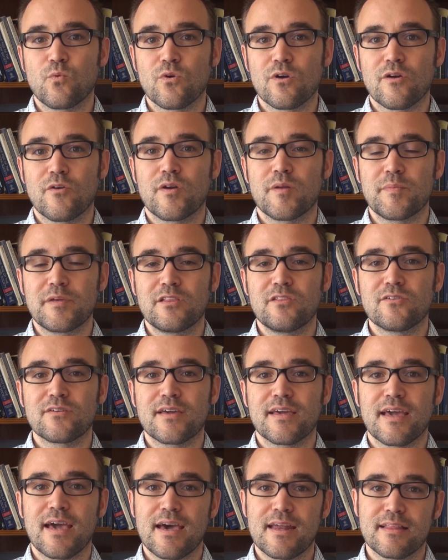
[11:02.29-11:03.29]
we're going to be
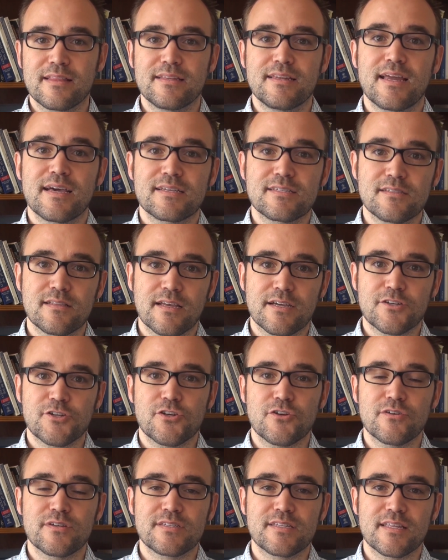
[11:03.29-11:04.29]
looking at in the next
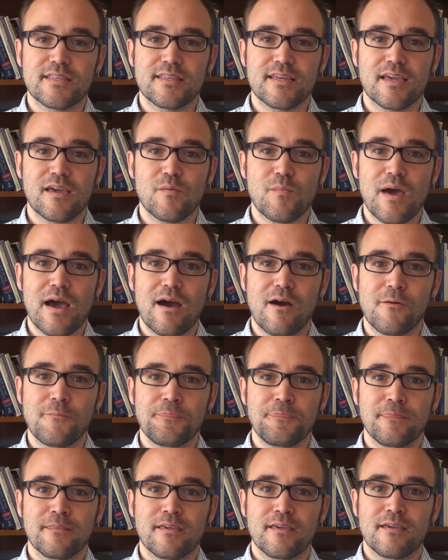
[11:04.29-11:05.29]
lecture is to think about